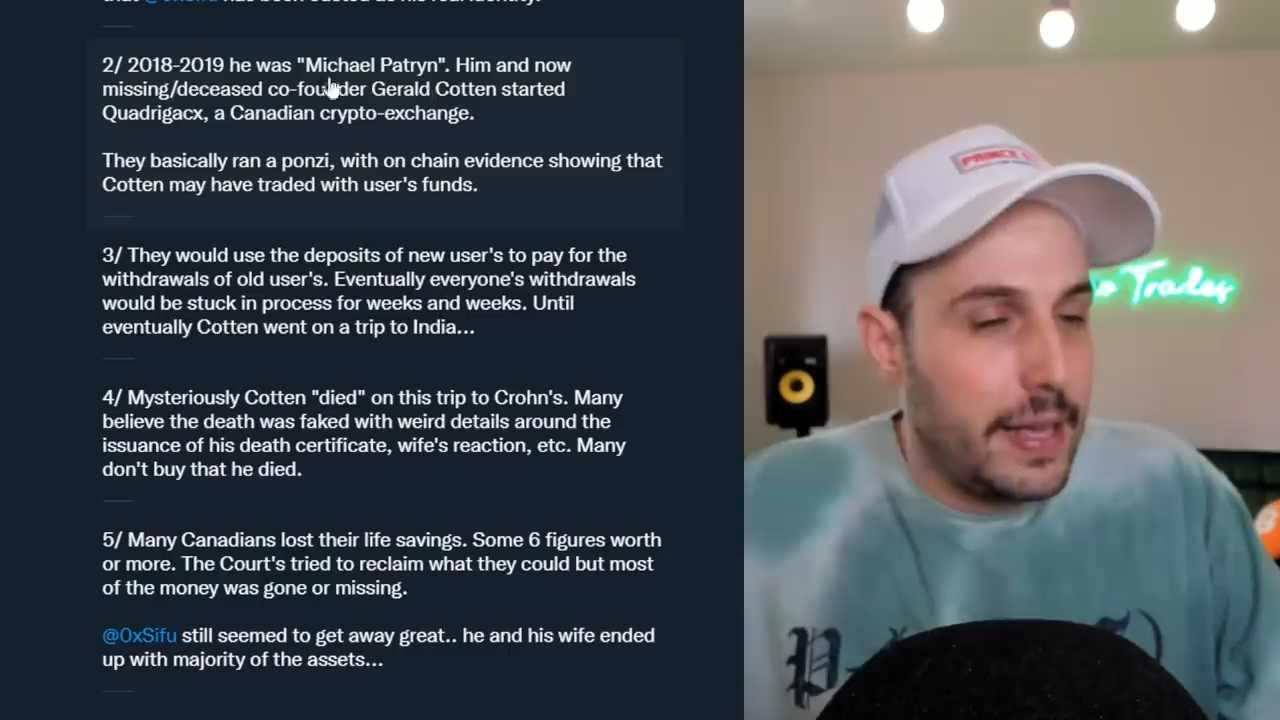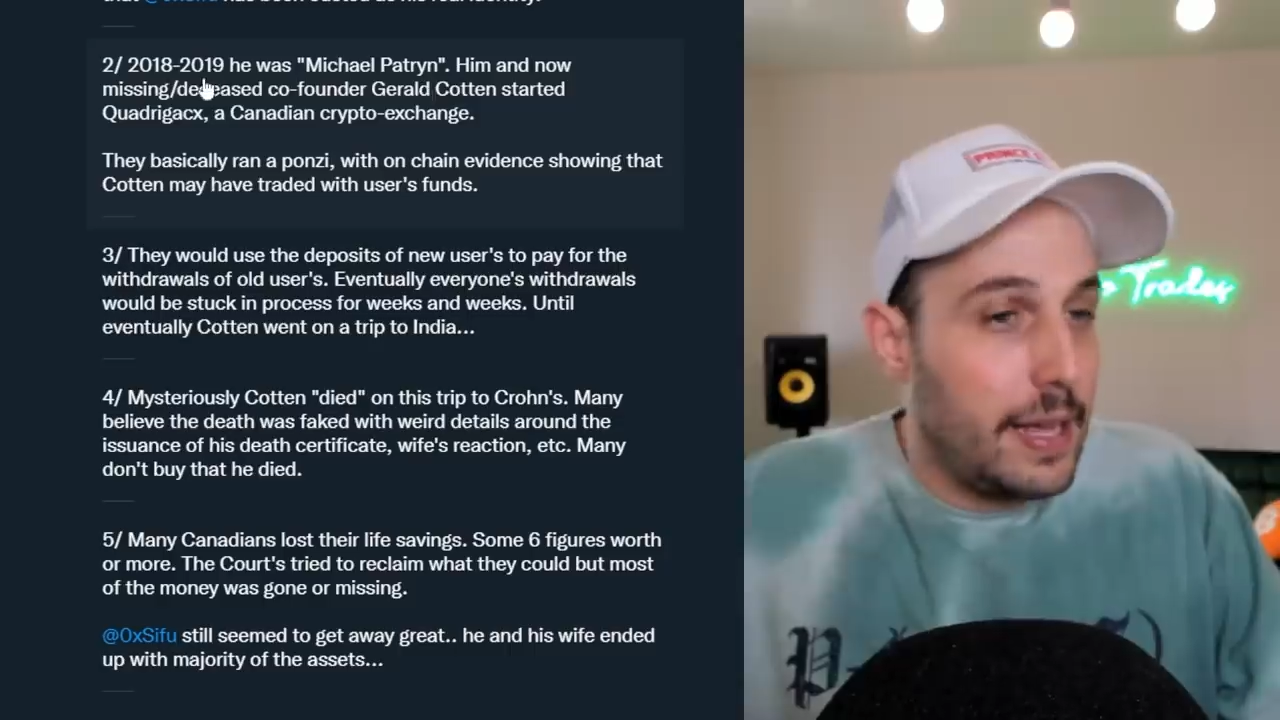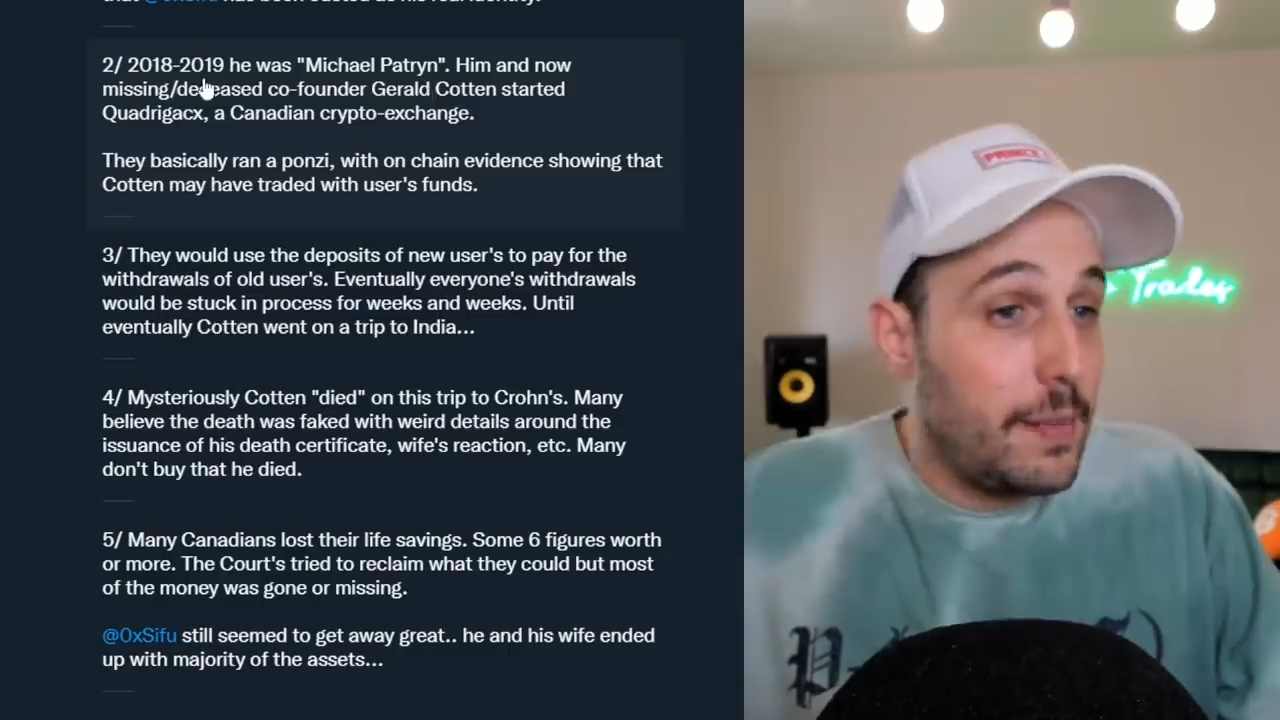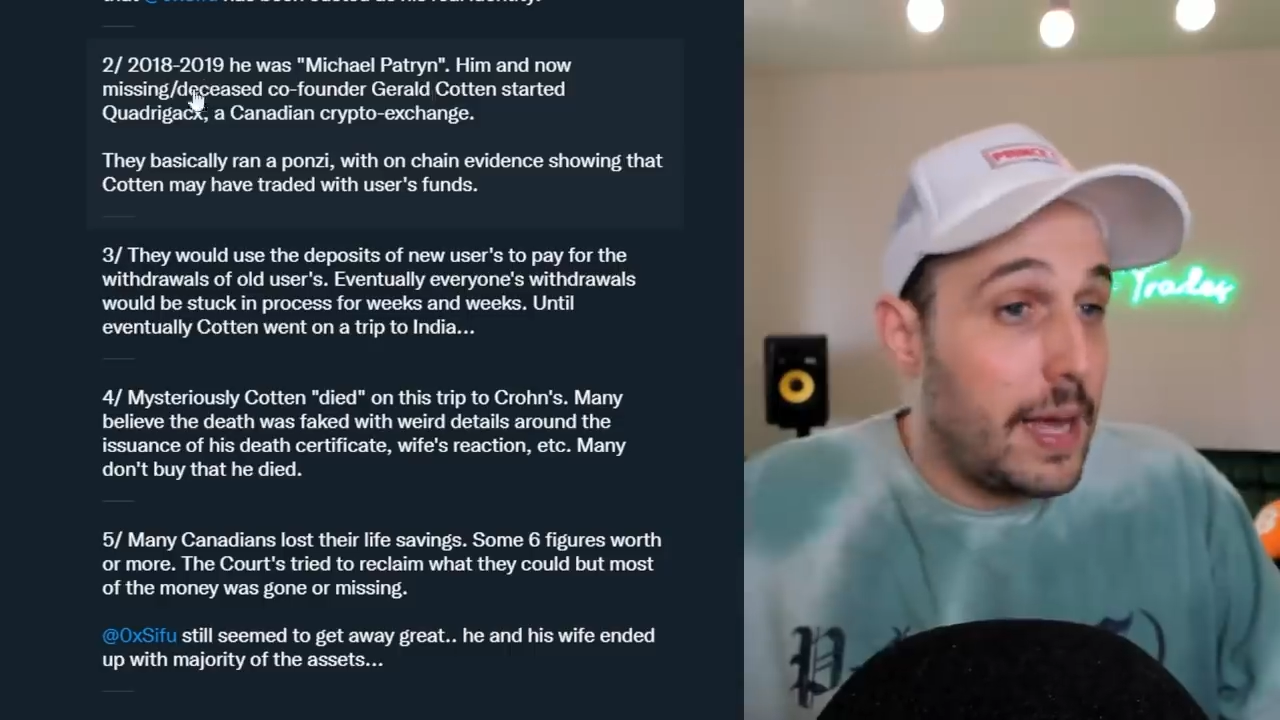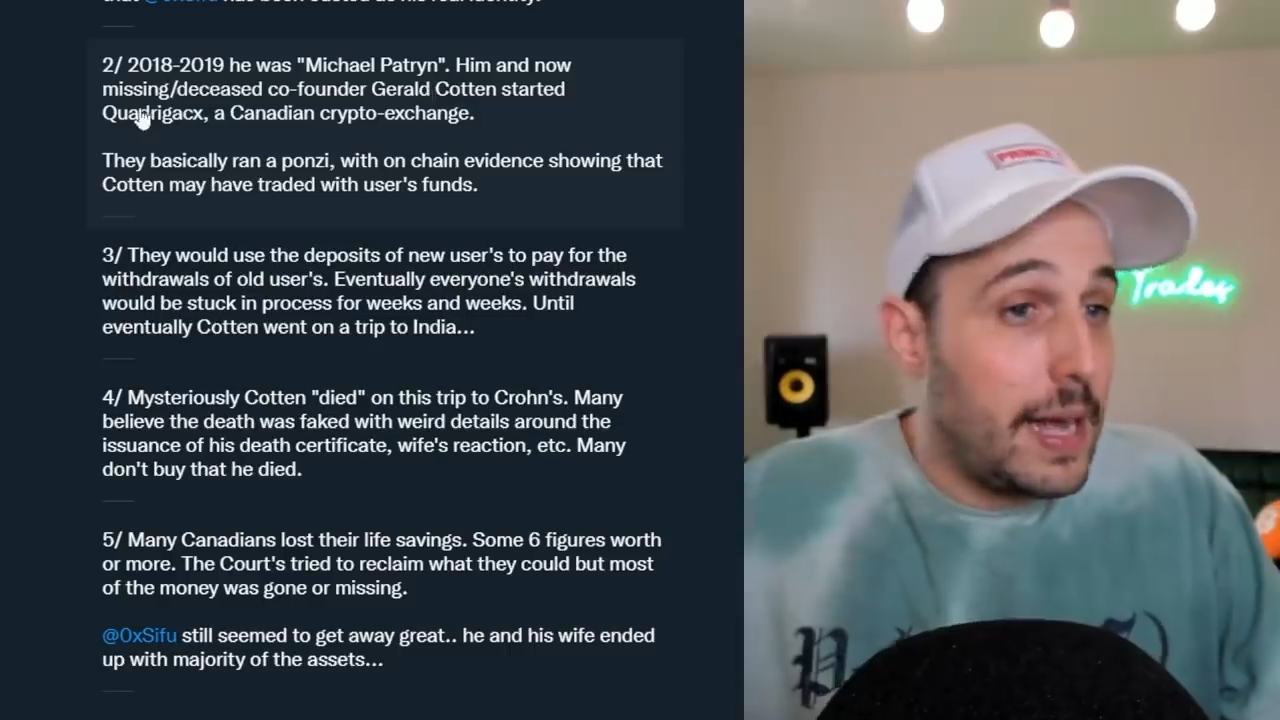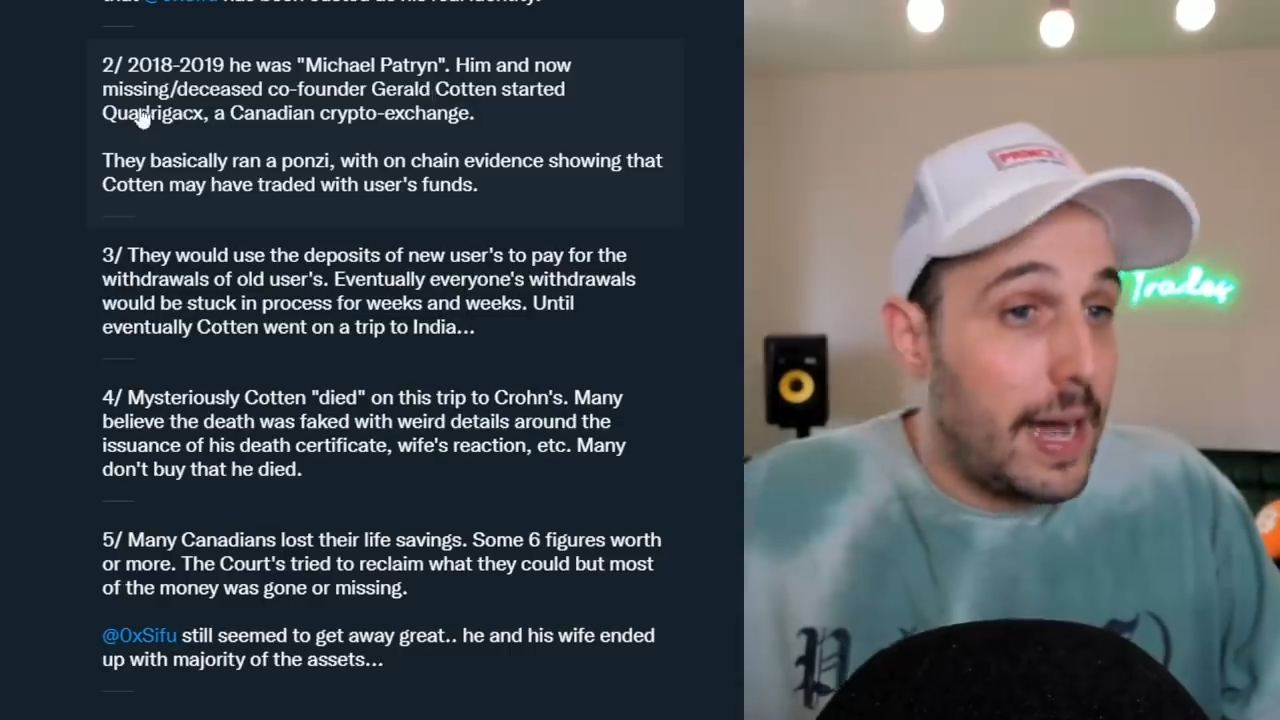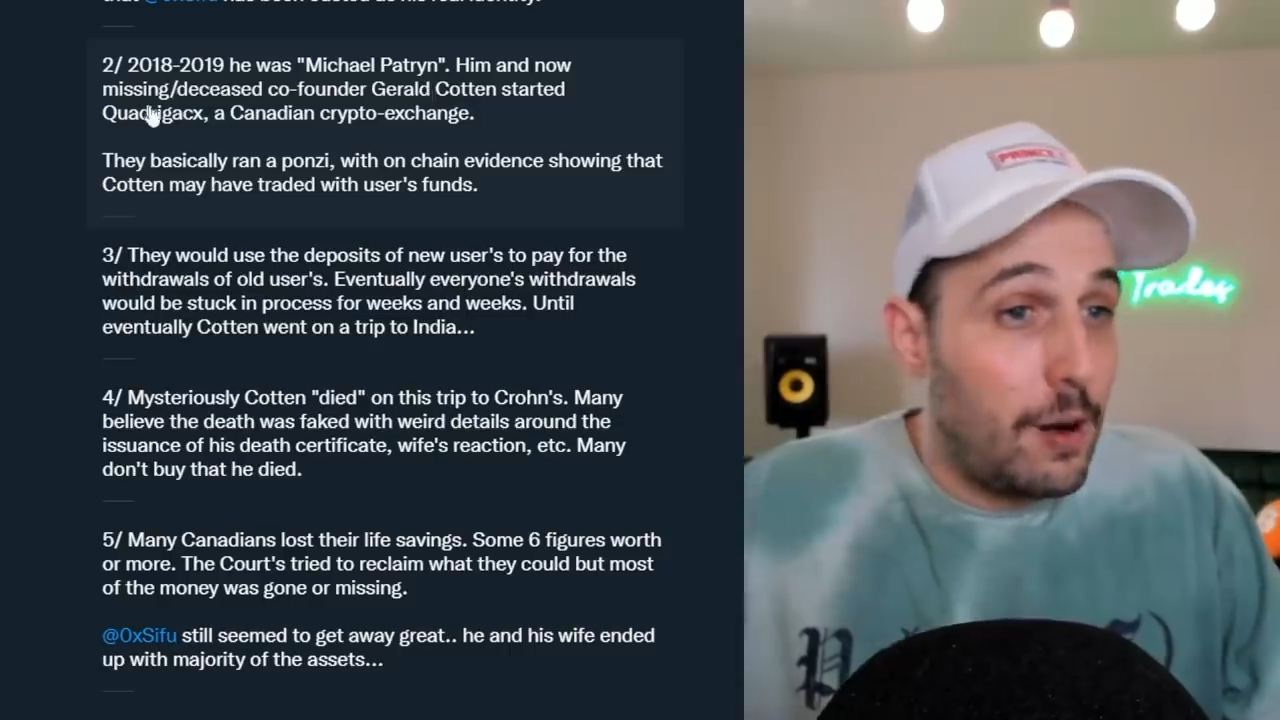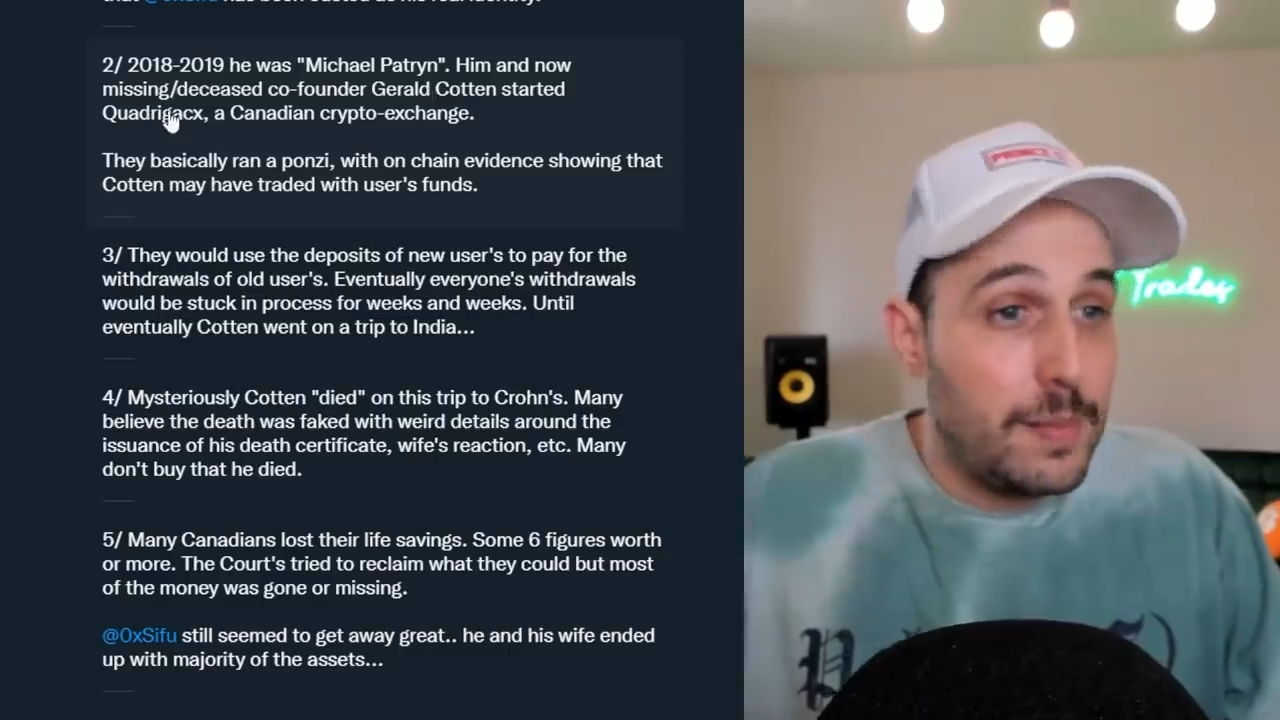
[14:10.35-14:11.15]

Him and now